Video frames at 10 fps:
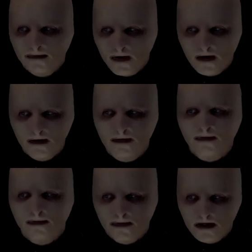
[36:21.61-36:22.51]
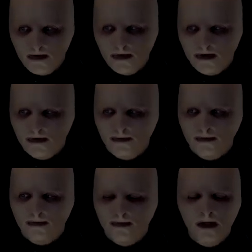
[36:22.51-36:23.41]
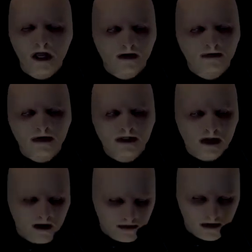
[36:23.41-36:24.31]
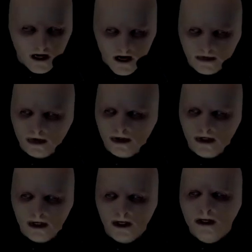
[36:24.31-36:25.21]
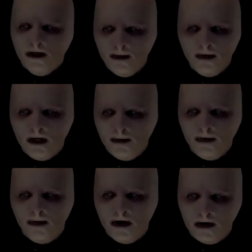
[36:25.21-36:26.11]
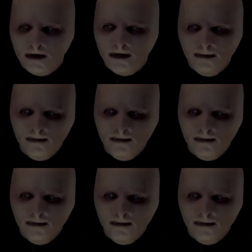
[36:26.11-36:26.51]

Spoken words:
I dealt with it. I felt safer than ever. And I became prepared.